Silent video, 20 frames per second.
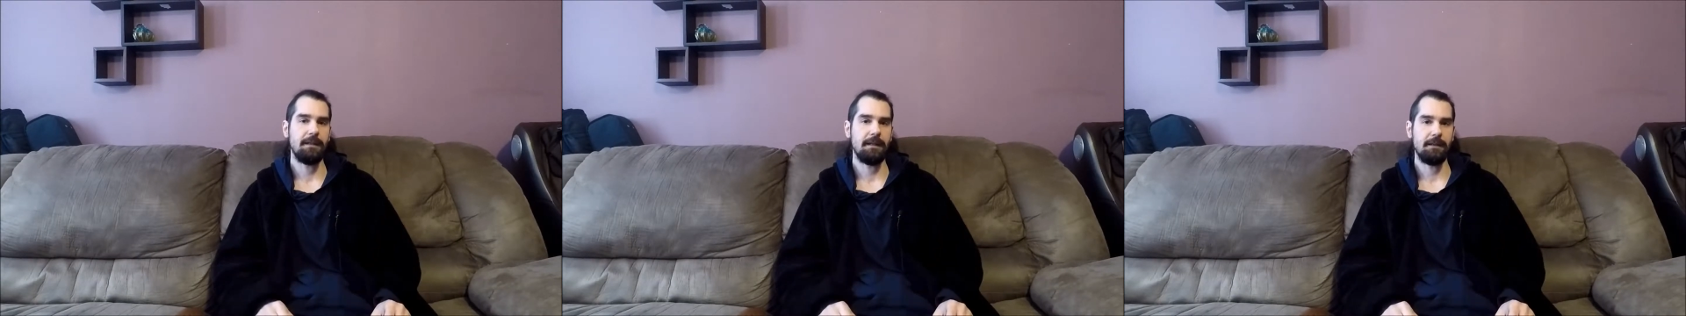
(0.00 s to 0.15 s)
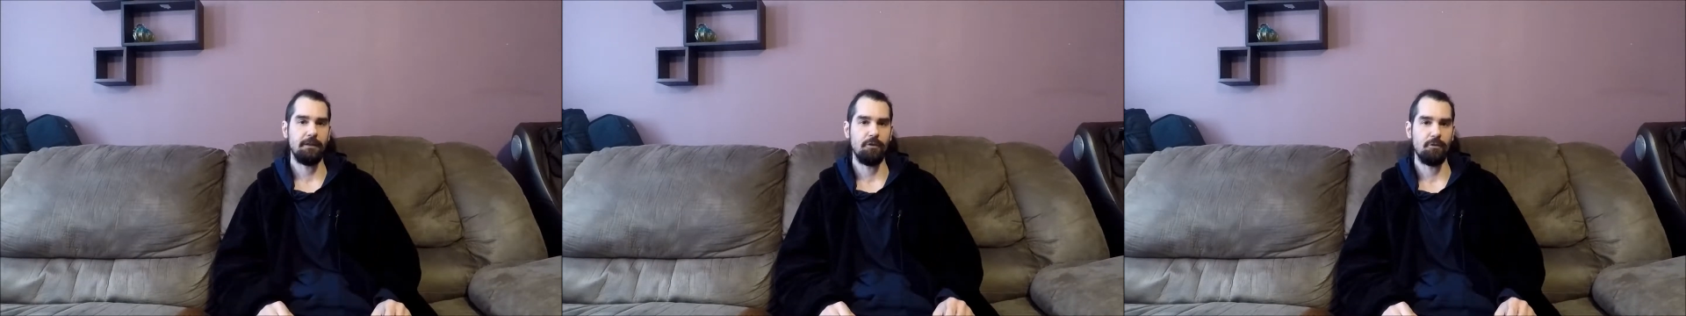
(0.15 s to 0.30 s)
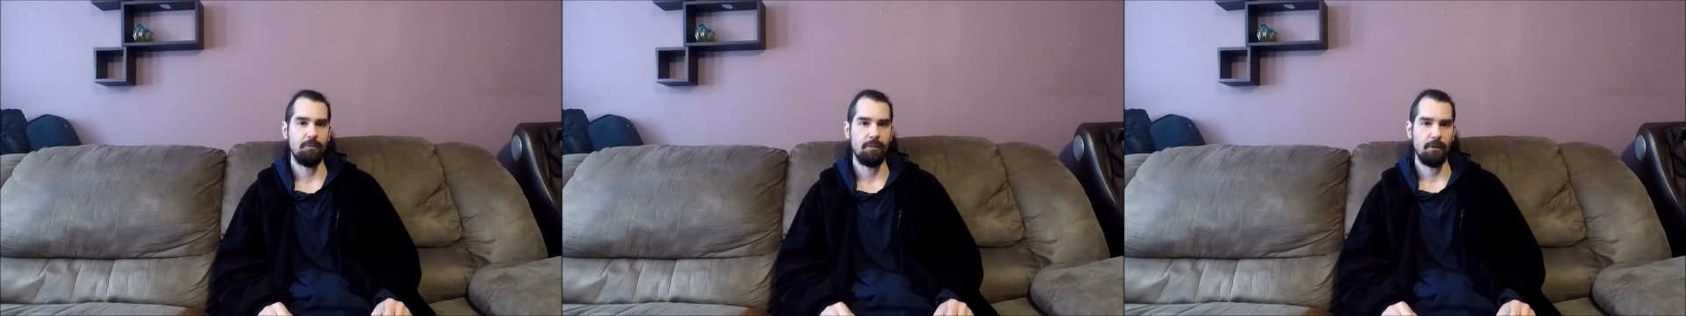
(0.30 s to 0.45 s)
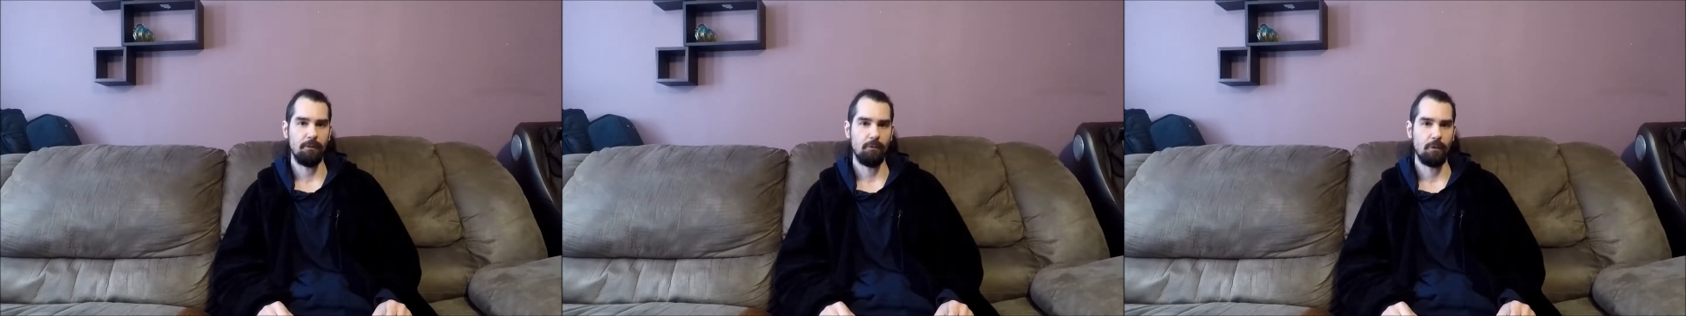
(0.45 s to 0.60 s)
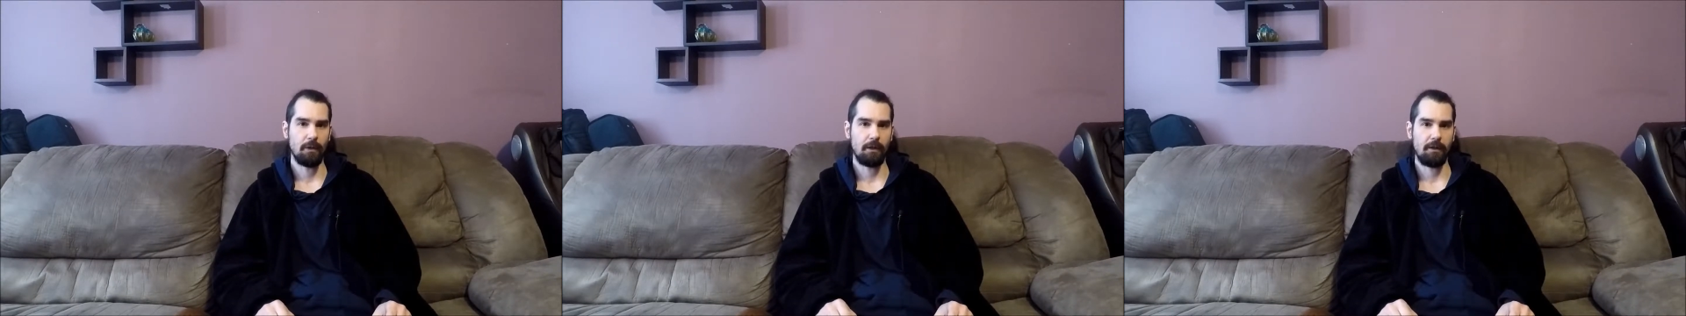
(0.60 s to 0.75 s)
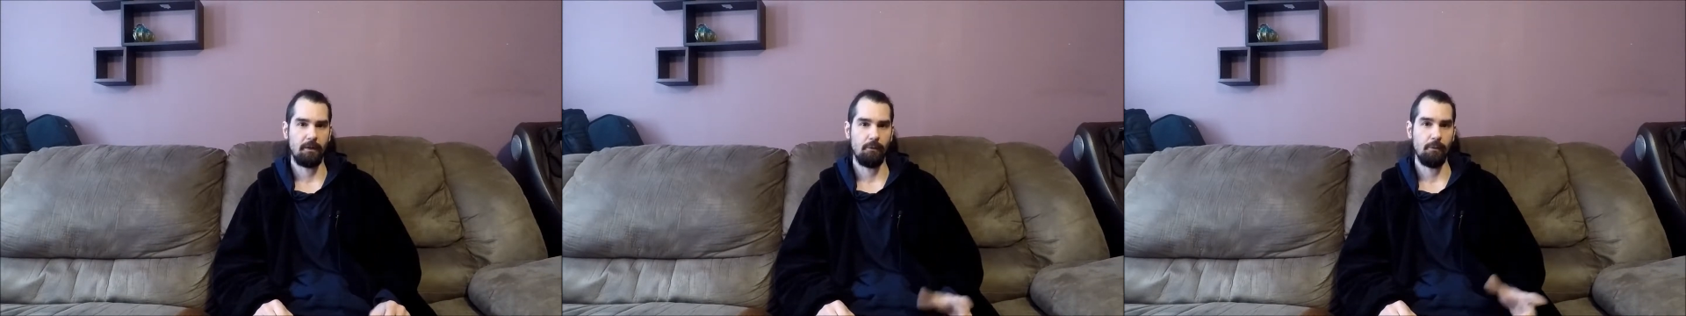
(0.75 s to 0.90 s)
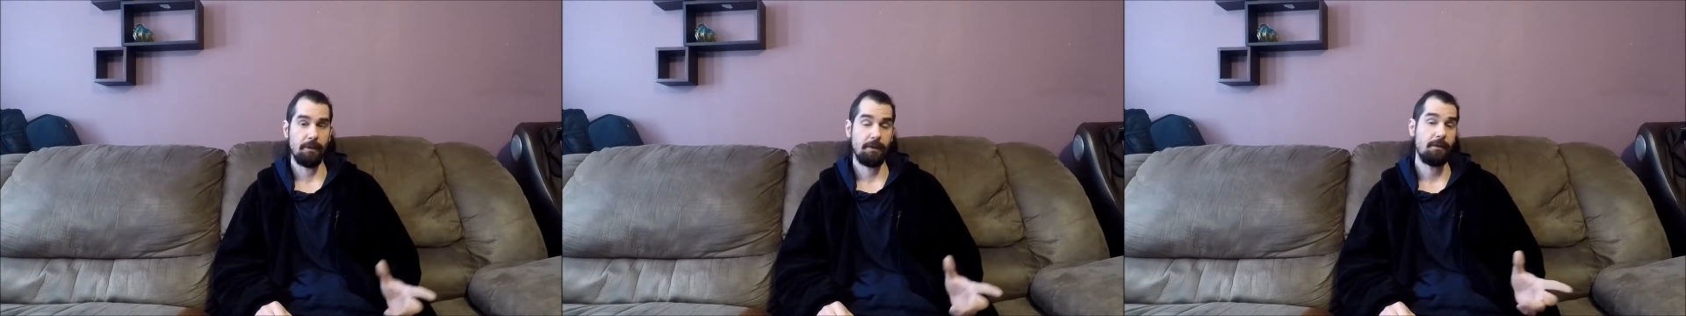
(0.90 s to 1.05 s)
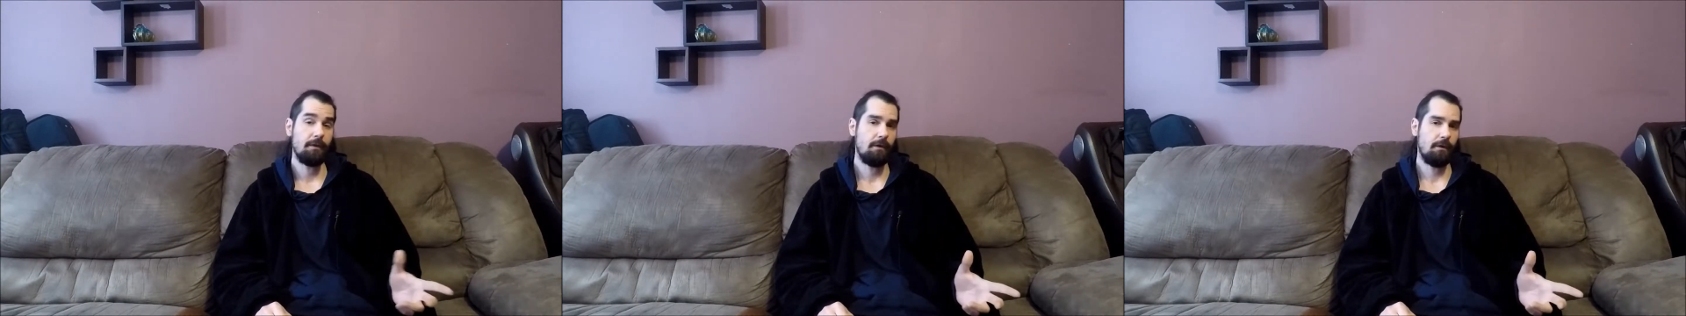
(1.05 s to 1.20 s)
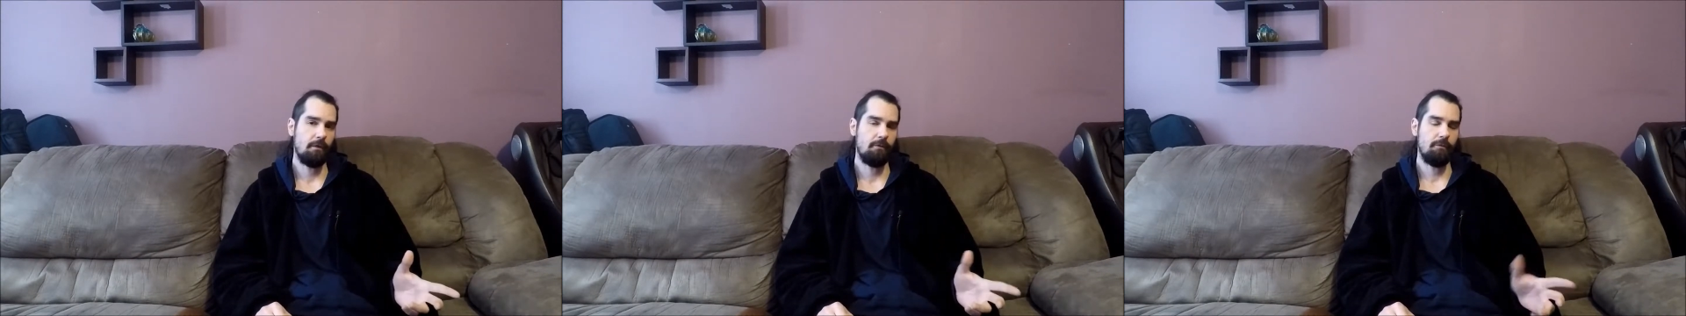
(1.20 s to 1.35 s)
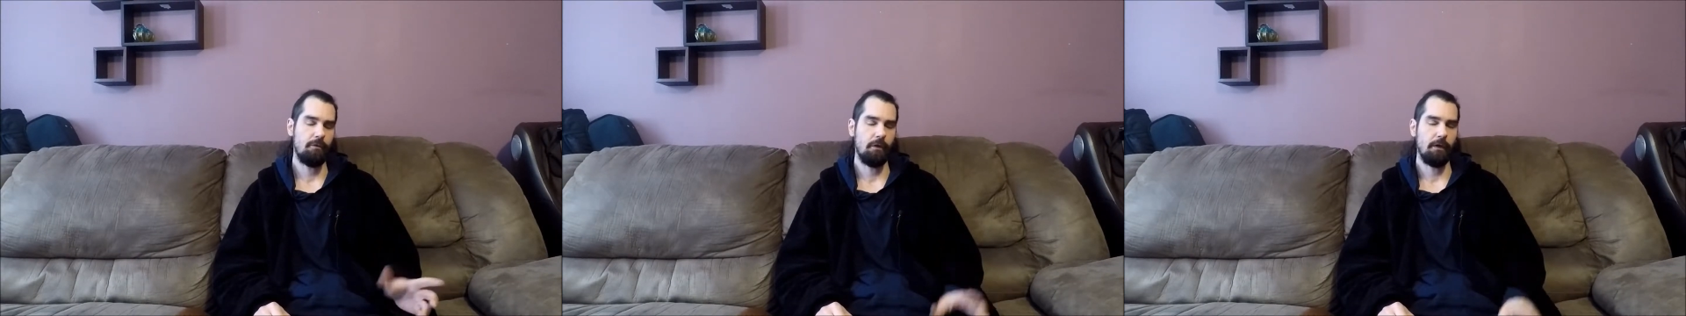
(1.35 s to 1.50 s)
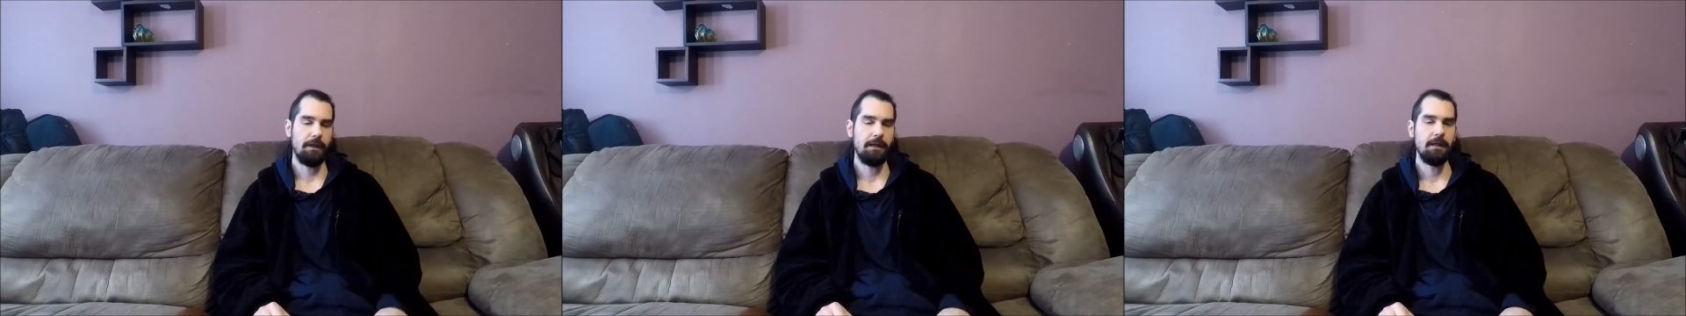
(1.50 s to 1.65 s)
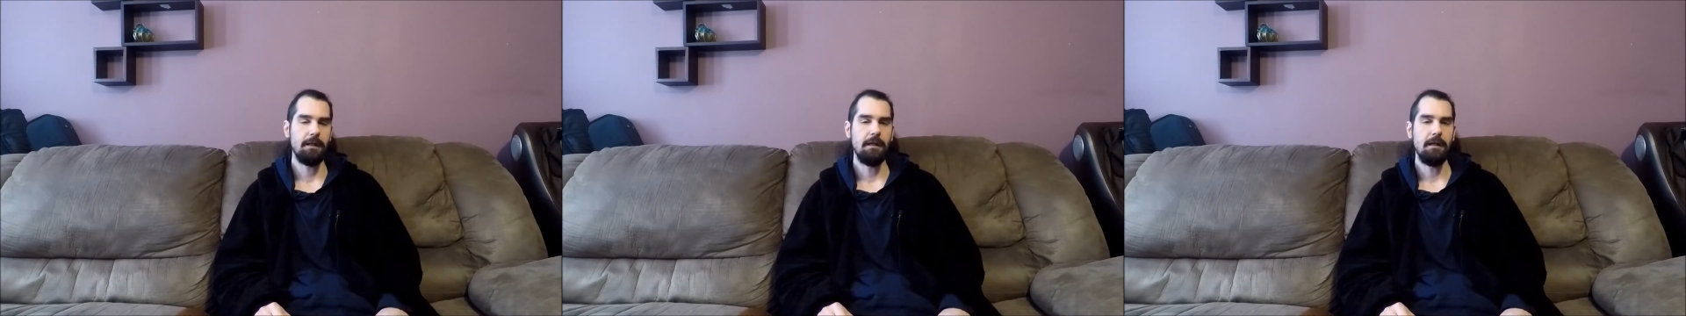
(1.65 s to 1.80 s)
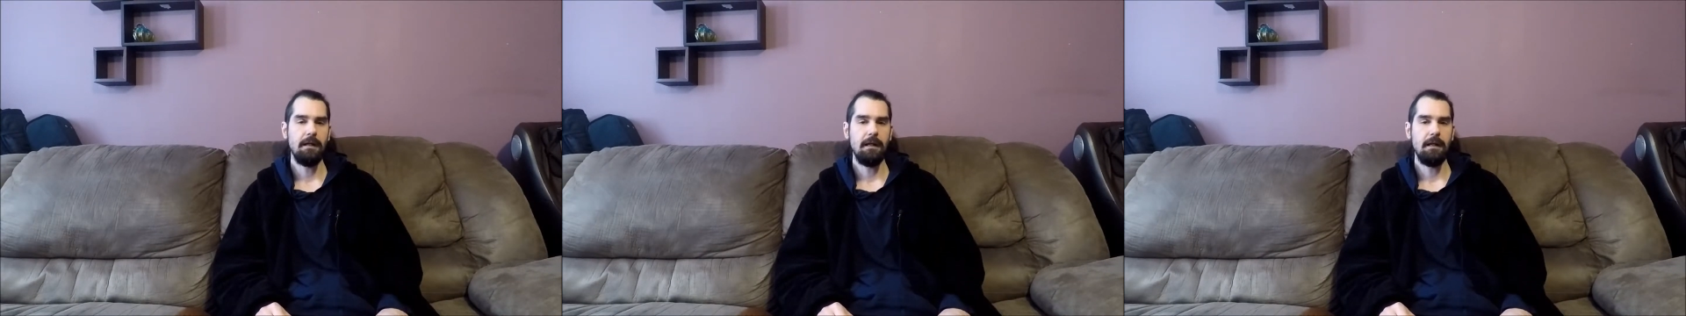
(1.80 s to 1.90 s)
that you've been working with, hopefully,